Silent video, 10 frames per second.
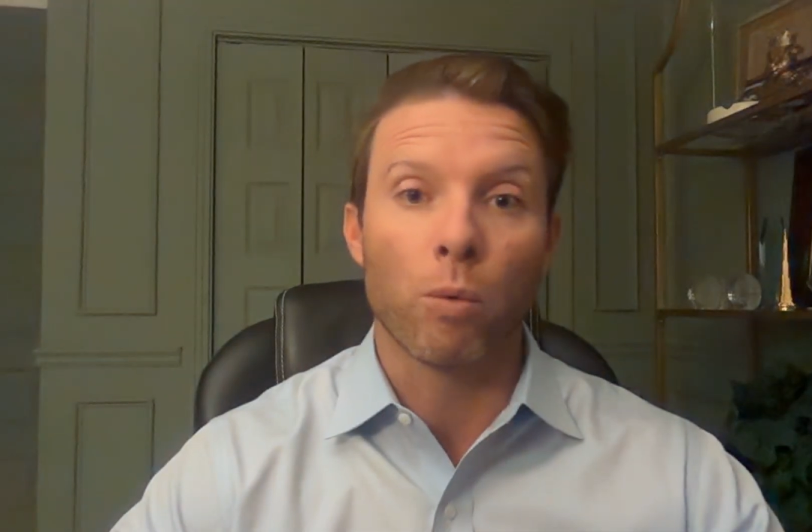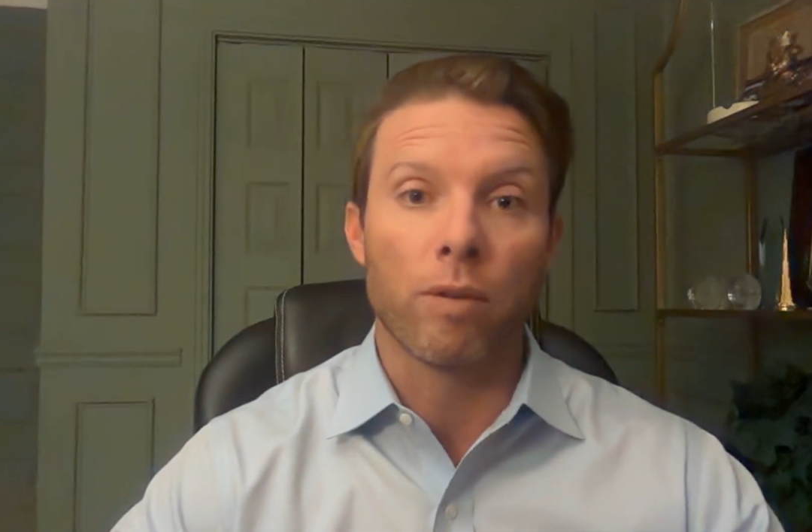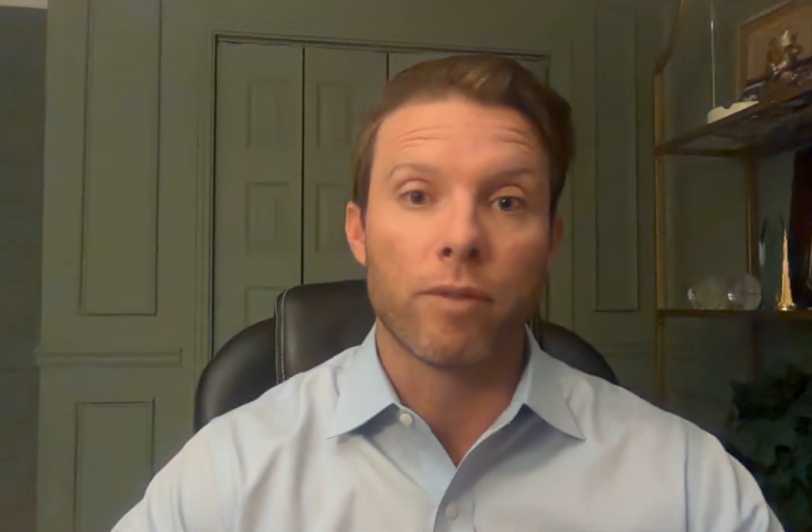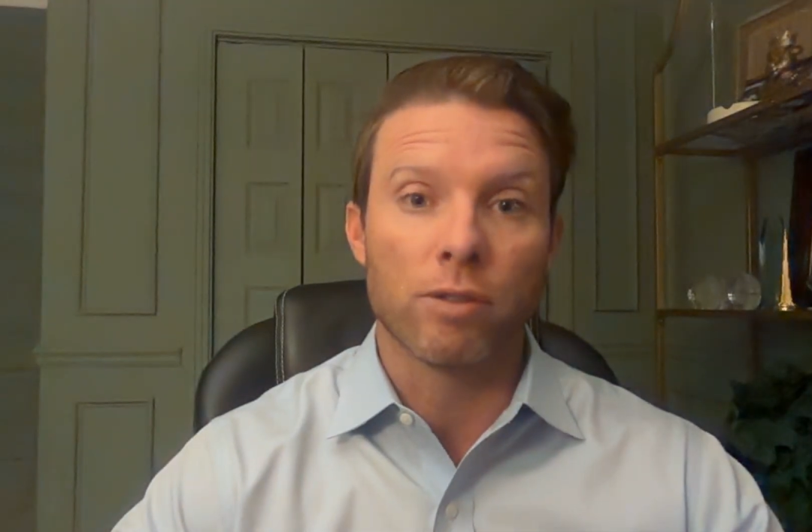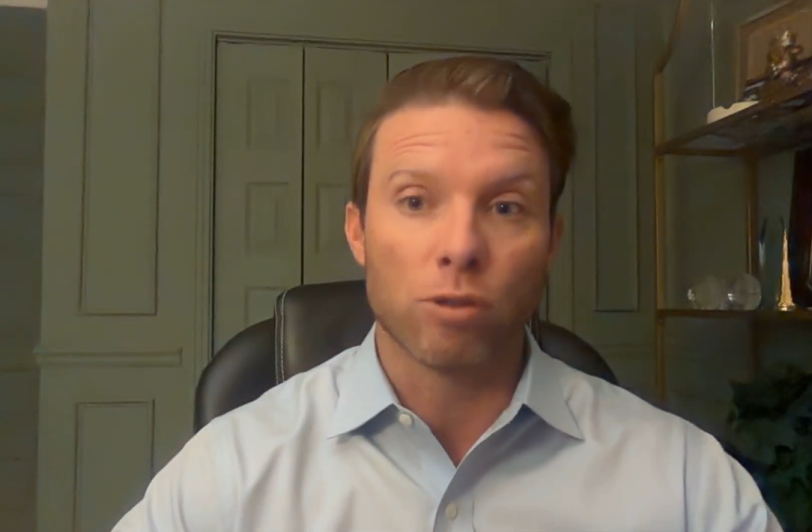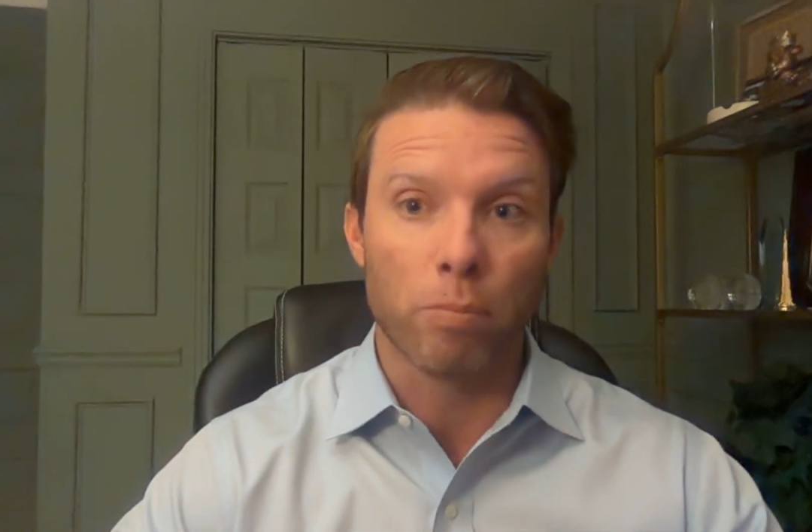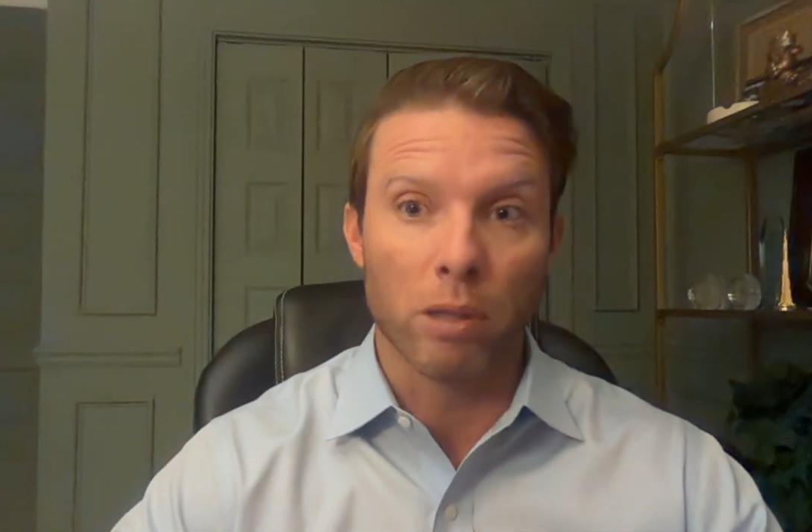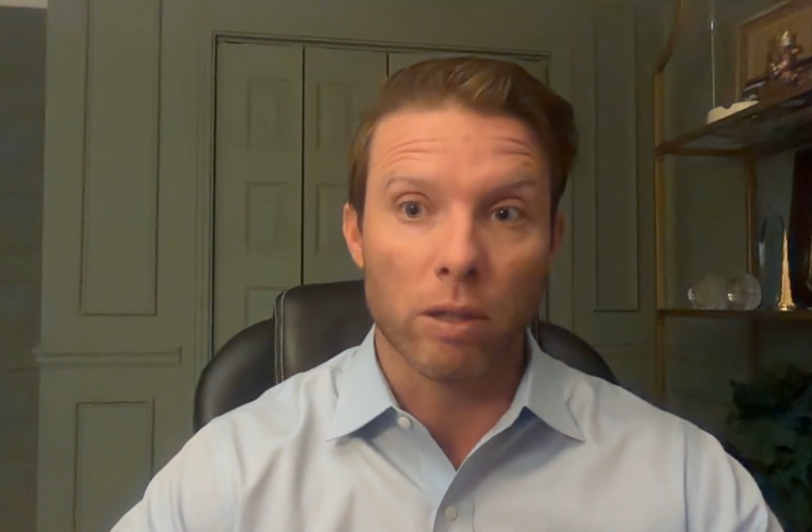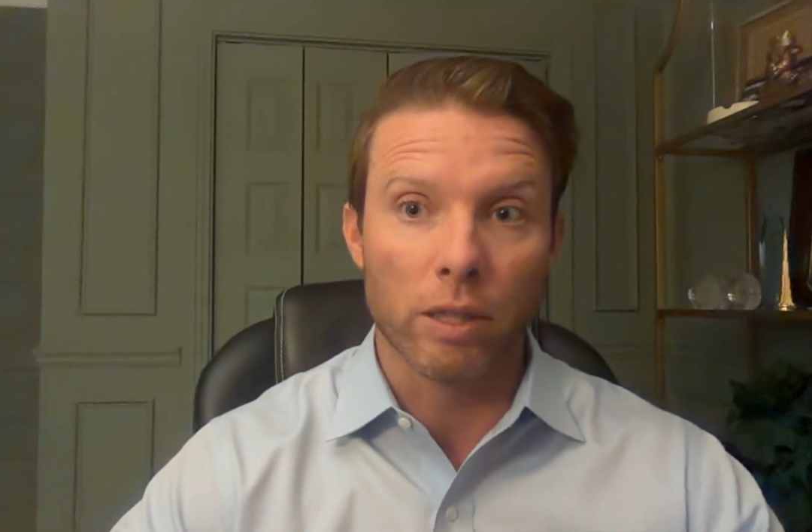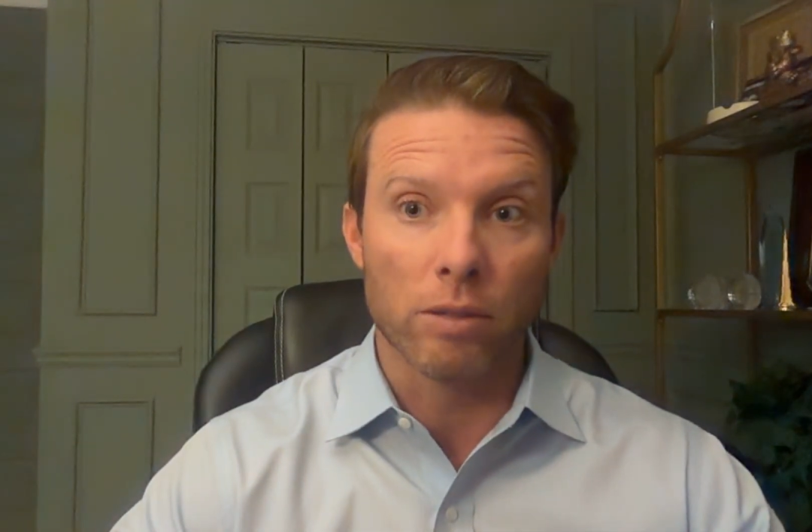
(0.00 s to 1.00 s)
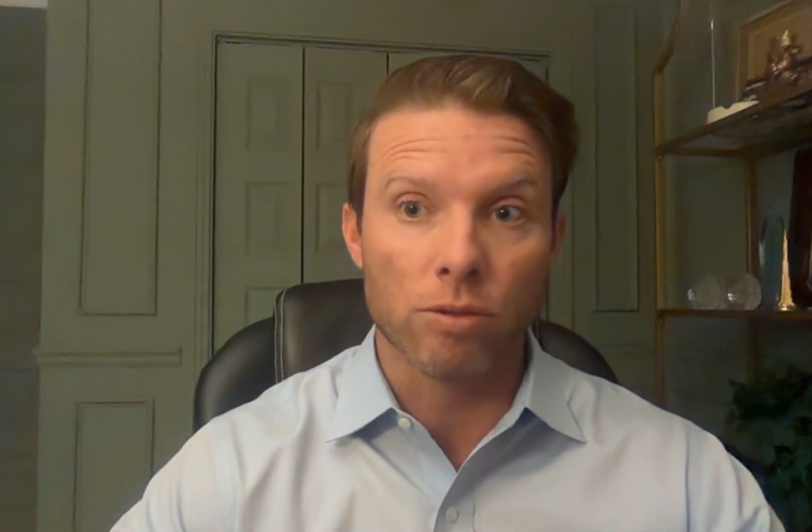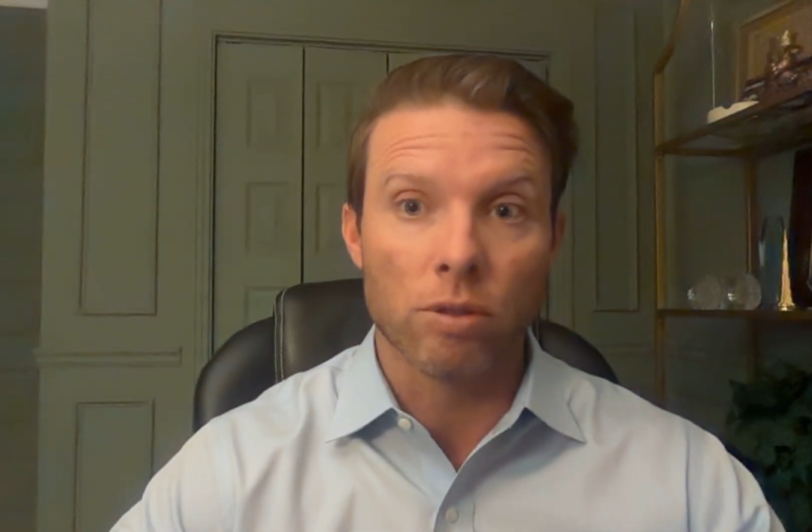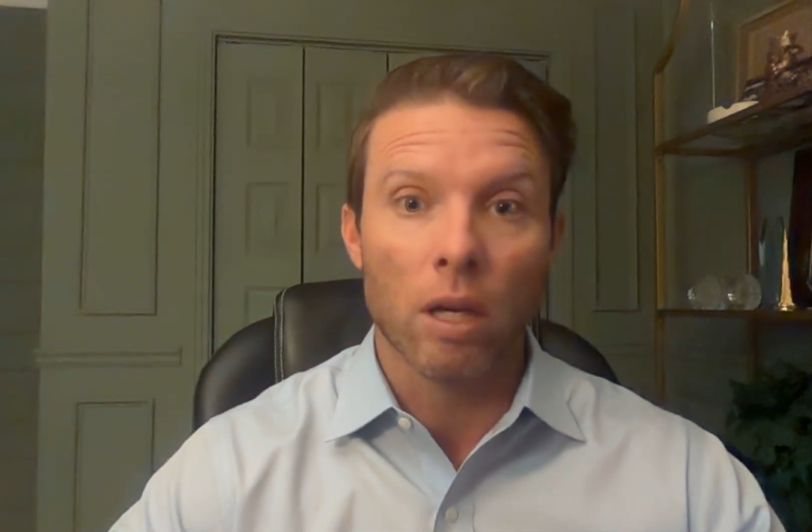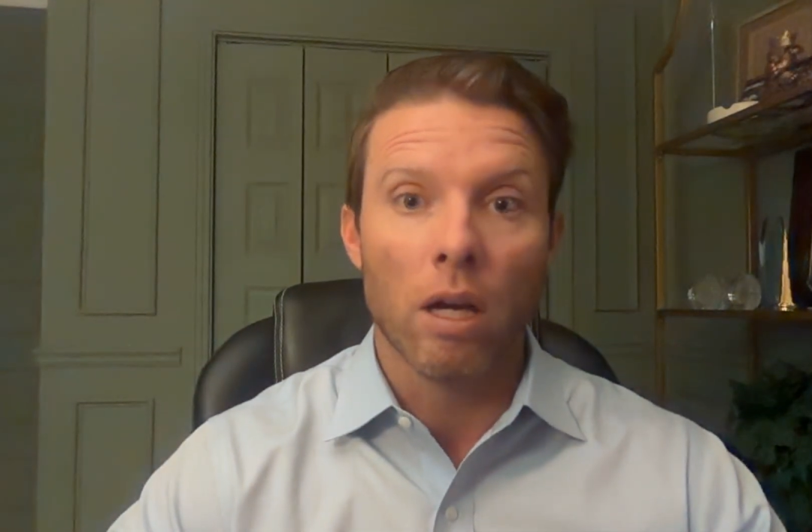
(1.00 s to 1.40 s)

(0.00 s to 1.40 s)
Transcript: with disabilities,